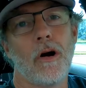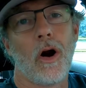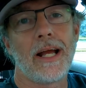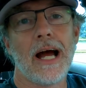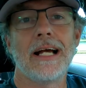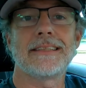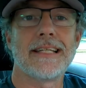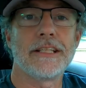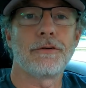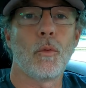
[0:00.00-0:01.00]
All right, guys,
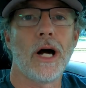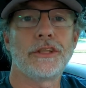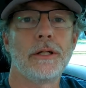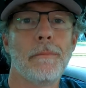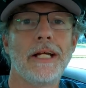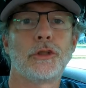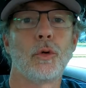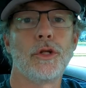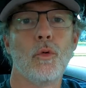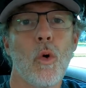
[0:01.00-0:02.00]
thanks for watching. Make
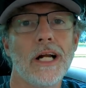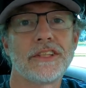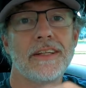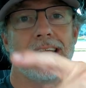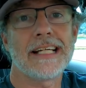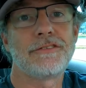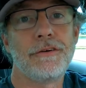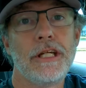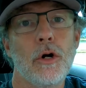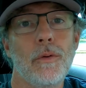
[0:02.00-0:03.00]
sure you watch the next
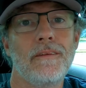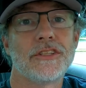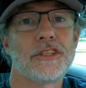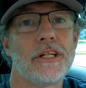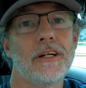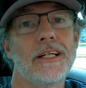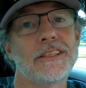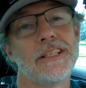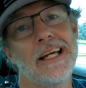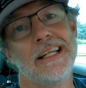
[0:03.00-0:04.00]
video in this
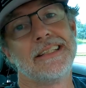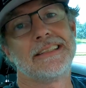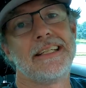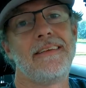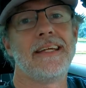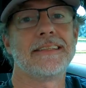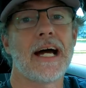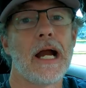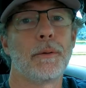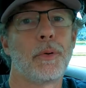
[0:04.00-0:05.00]
series to see the
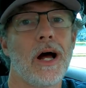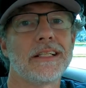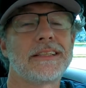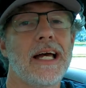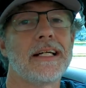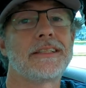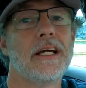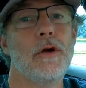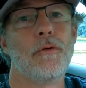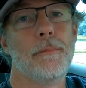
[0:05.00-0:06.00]
entire
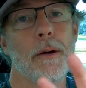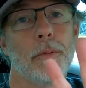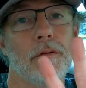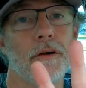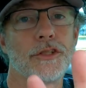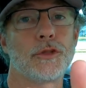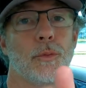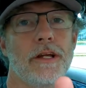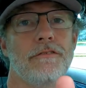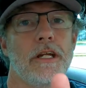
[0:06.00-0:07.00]
process. Remember, there's
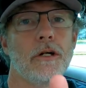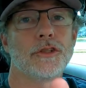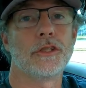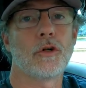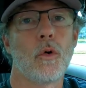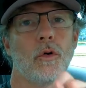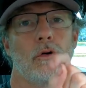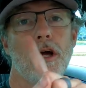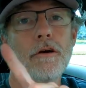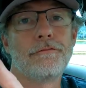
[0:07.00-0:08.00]
three videos in
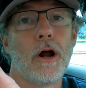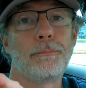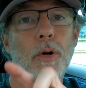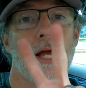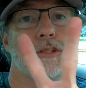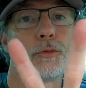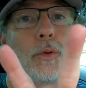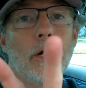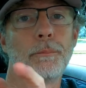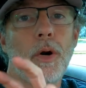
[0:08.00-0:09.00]
total: front brakes,
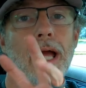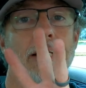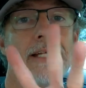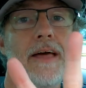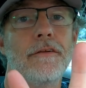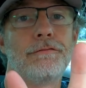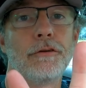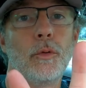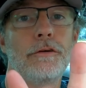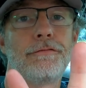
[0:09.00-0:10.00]
rear brakes, and the
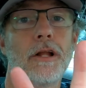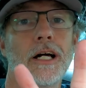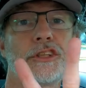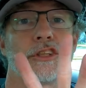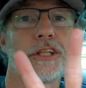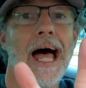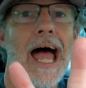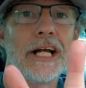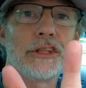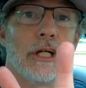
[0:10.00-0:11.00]
fluid flush
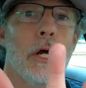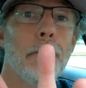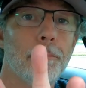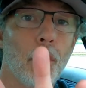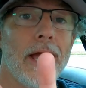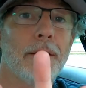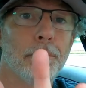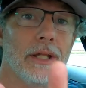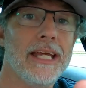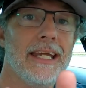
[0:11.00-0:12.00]
slash
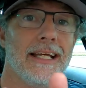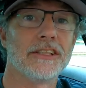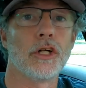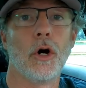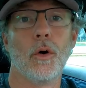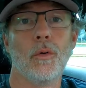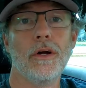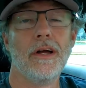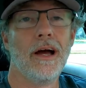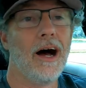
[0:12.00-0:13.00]
brake bleeding. So
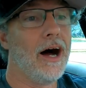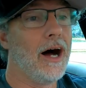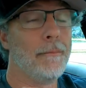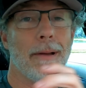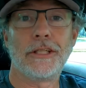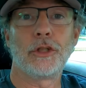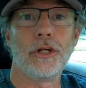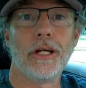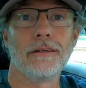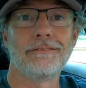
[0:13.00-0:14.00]
Uh, make
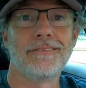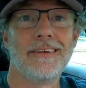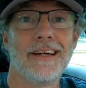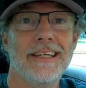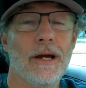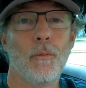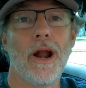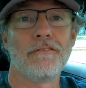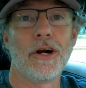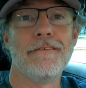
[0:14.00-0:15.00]
sure you get
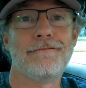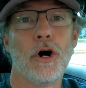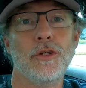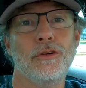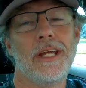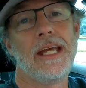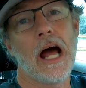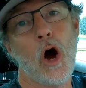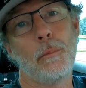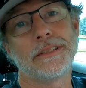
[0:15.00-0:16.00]
whatever info you
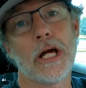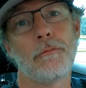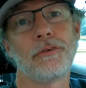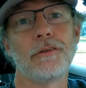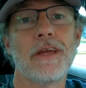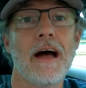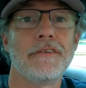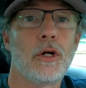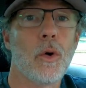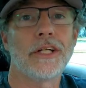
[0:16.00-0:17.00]
need. I hope it's helpful. If you have
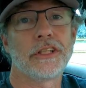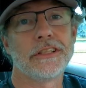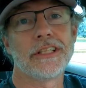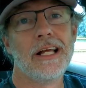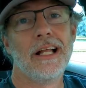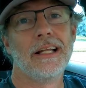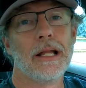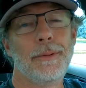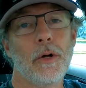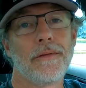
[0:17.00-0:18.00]
any questions,
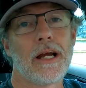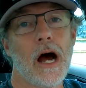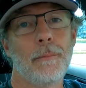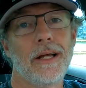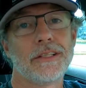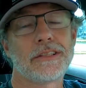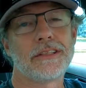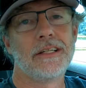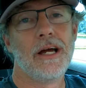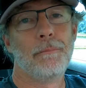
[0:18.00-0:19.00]
let me know in the
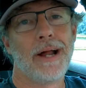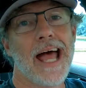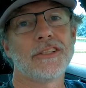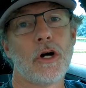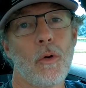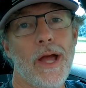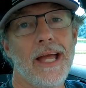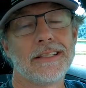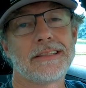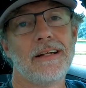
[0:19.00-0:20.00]
comments. But as
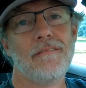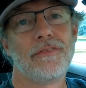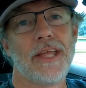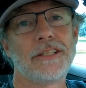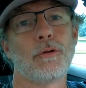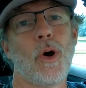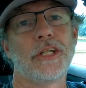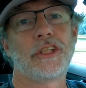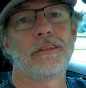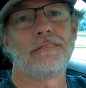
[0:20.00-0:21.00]
always, thanks for
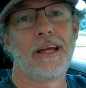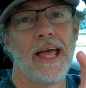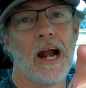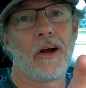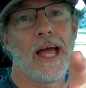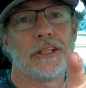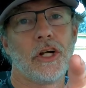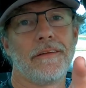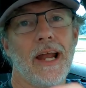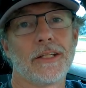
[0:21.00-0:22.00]
watching, and I'll
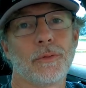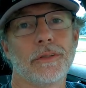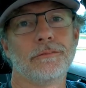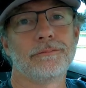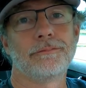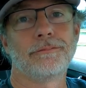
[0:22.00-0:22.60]
catch you on the next one.